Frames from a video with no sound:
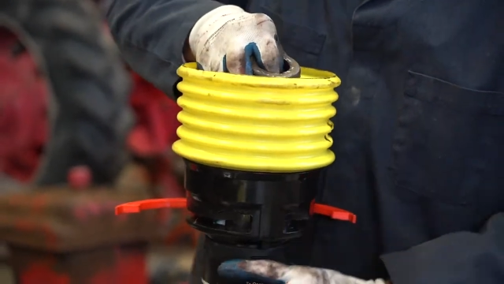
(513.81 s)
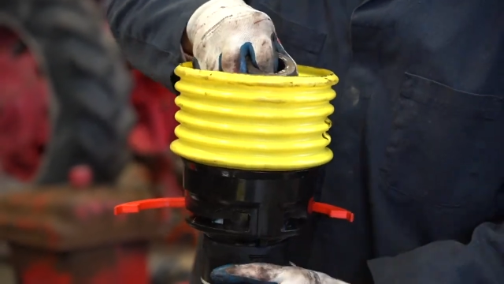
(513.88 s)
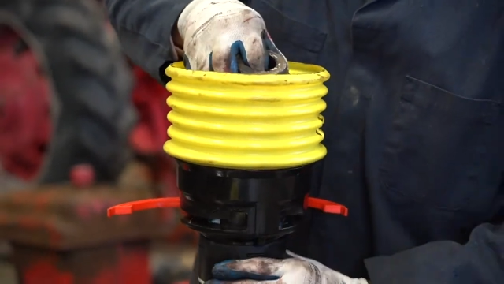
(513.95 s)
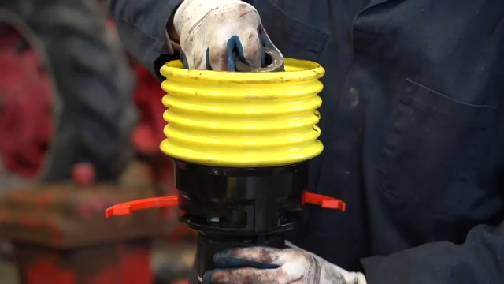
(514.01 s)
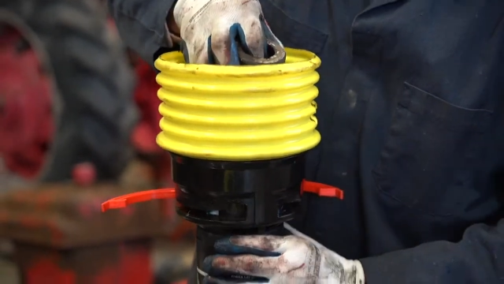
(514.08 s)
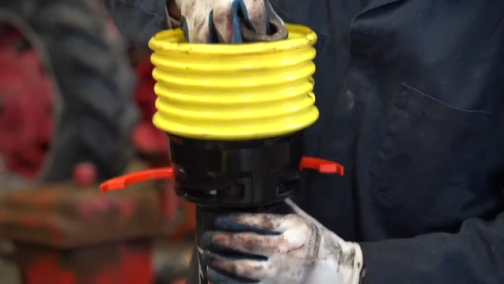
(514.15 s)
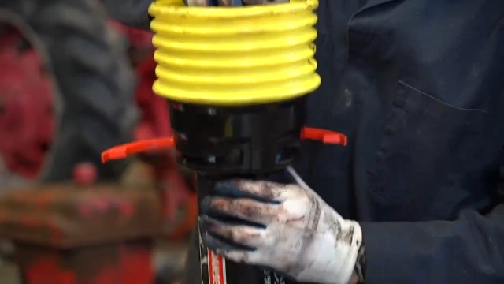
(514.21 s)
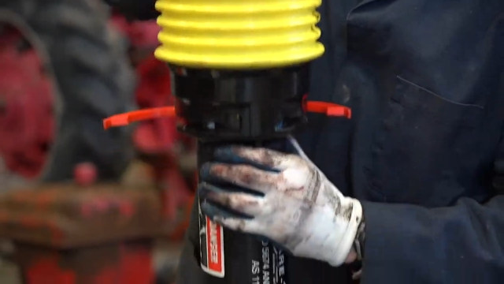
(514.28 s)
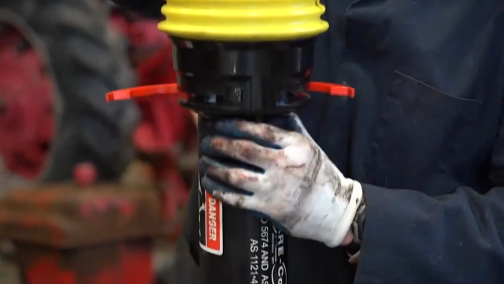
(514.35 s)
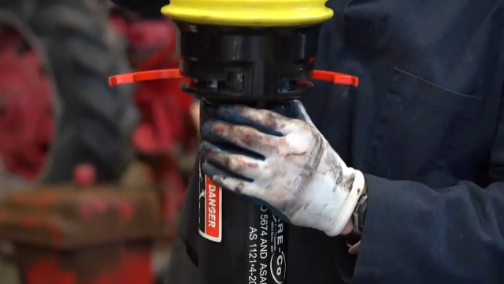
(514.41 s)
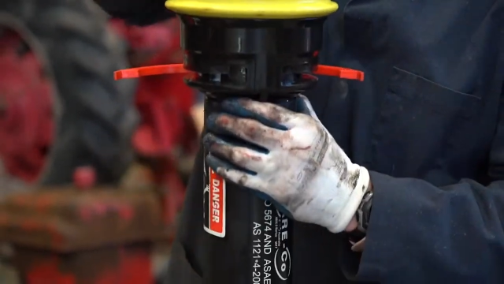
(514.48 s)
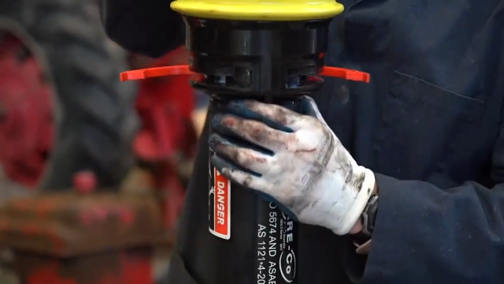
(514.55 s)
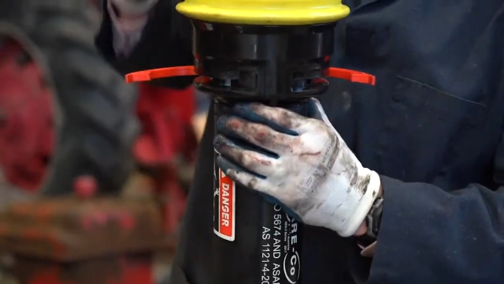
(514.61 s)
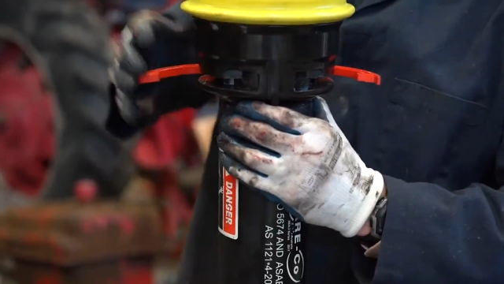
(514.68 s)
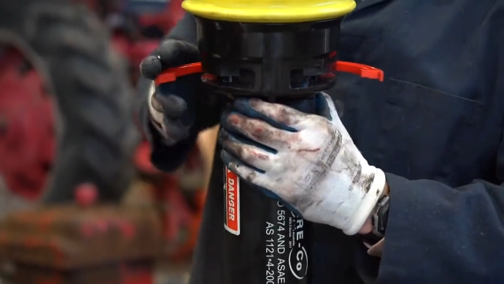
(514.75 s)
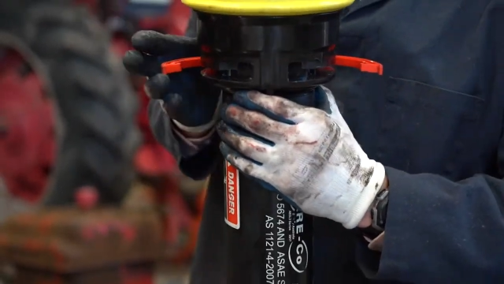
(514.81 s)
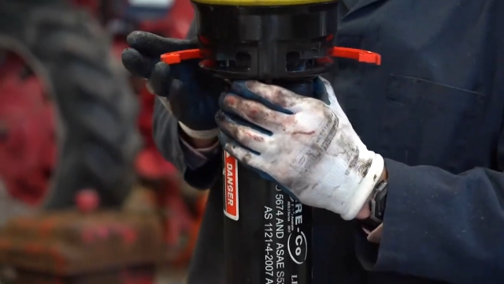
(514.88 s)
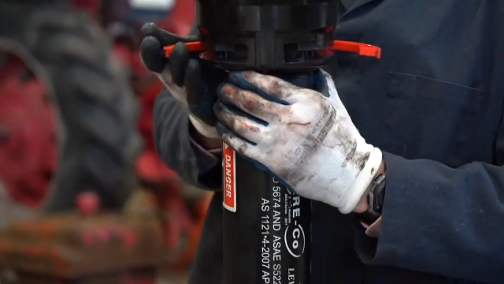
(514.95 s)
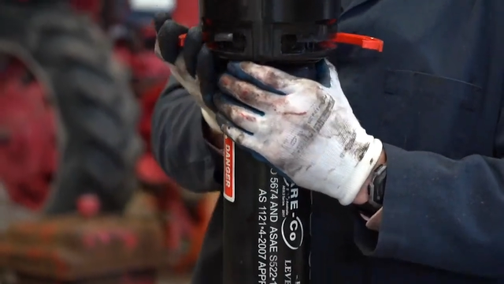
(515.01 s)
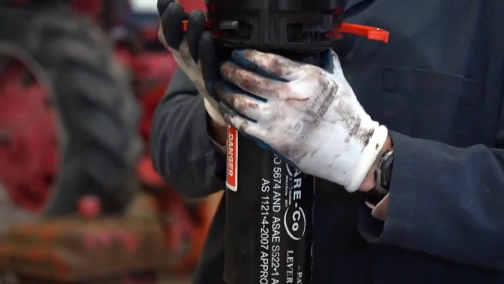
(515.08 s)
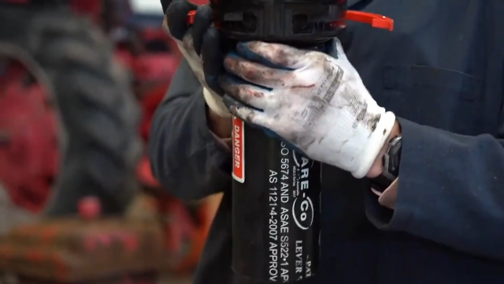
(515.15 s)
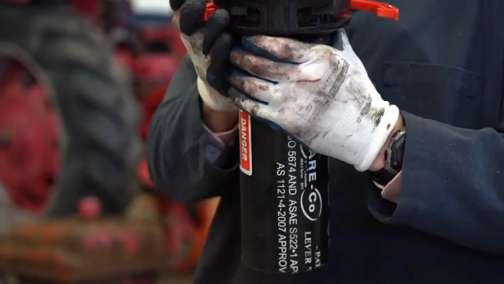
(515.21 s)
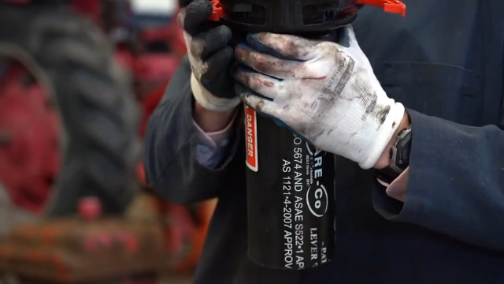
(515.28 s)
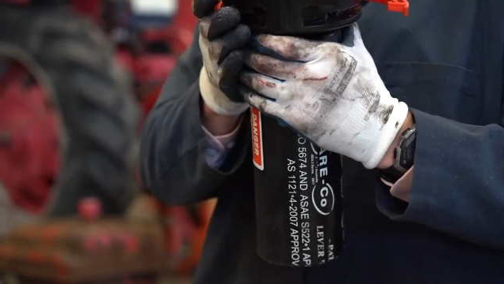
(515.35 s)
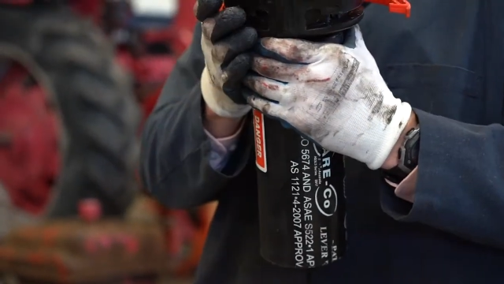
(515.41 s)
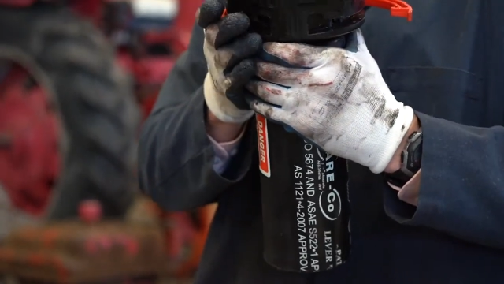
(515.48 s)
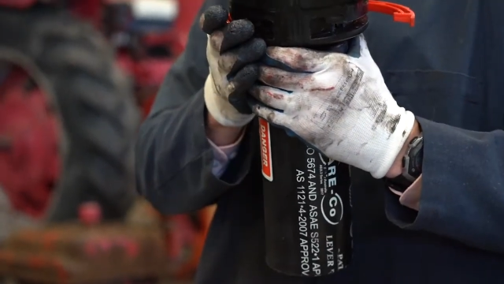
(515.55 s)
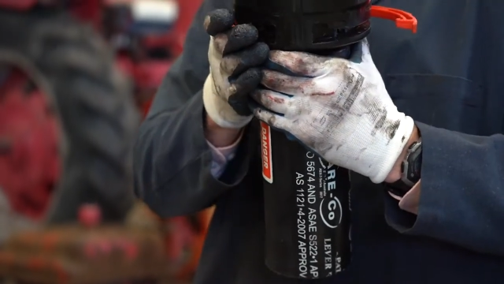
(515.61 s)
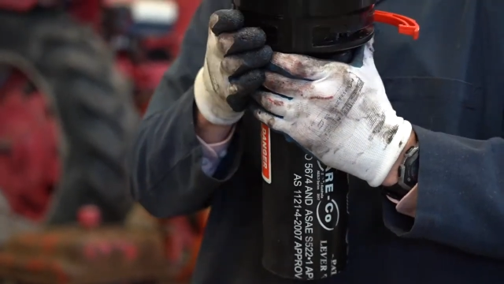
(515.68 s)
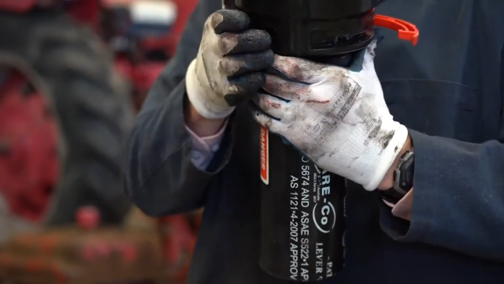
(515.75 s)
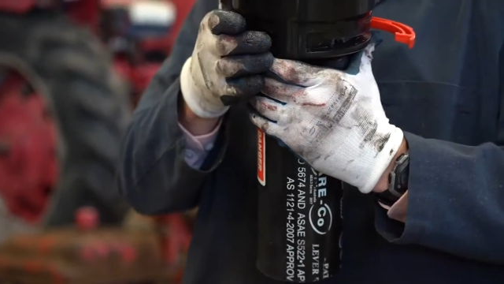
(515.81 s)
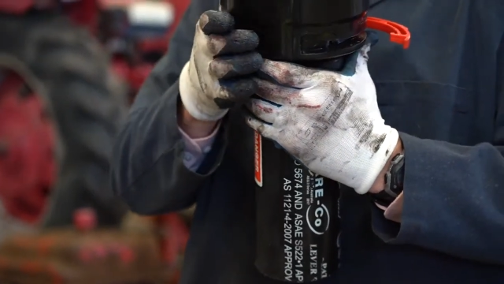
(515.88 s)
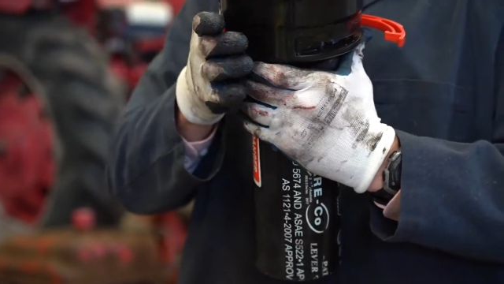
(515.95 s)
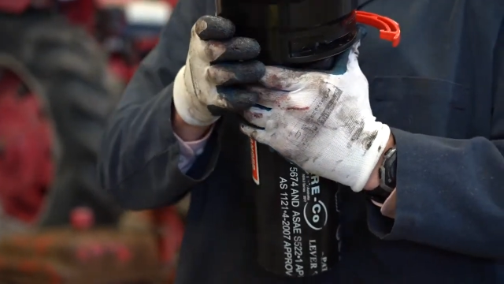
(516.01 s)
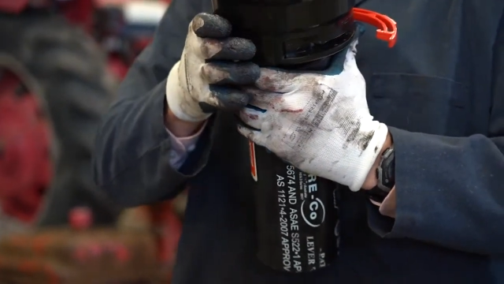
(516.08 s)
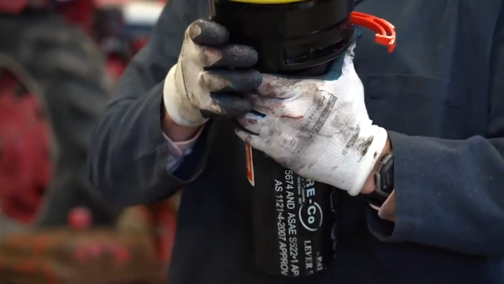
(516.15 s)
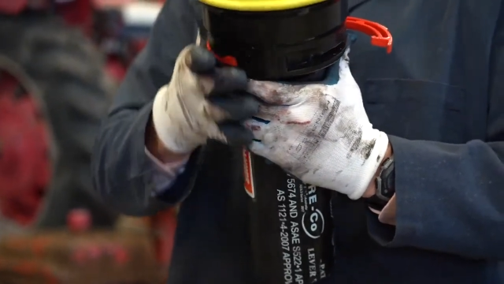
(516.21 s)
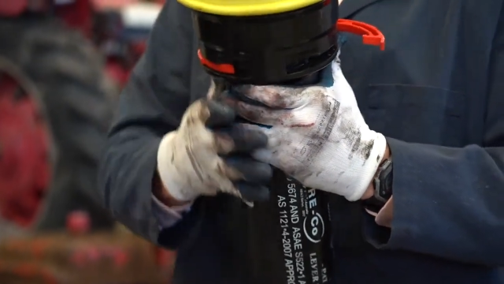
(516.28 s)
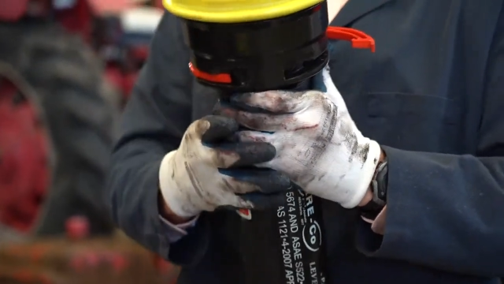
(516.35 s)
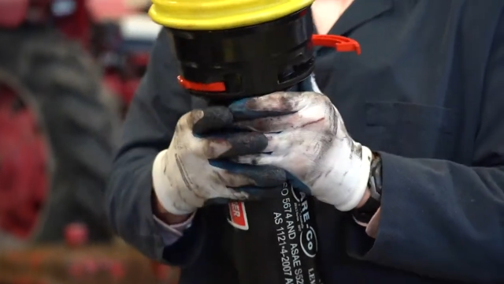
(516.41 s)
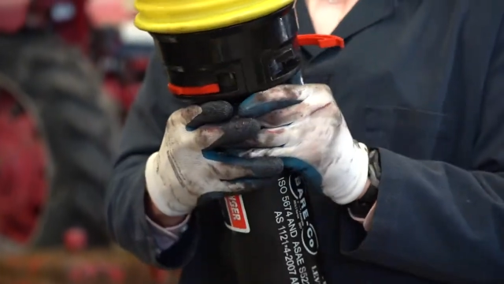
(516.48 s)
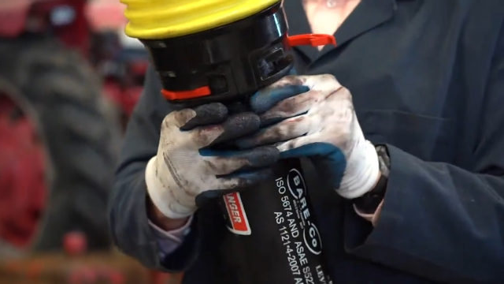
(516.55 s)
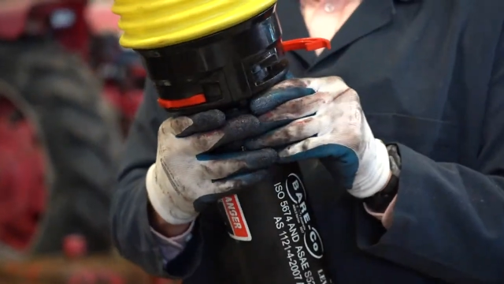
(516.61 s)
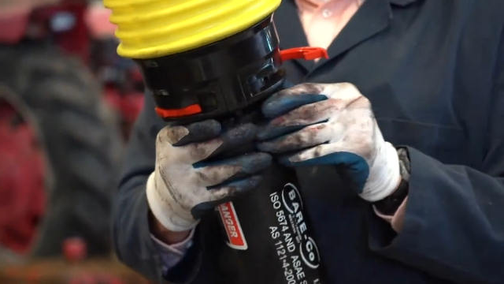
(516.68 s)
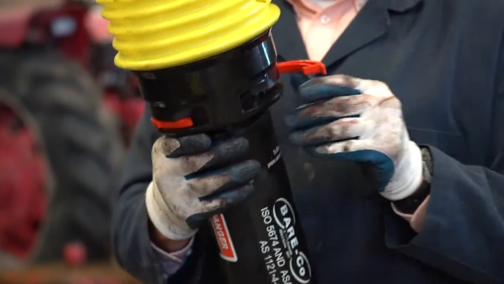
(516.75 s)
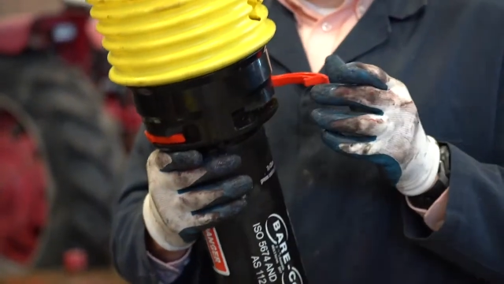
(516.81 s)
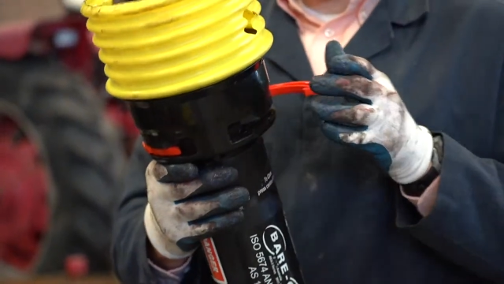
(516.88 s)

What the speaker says: No face is visible, so there are no lips to read.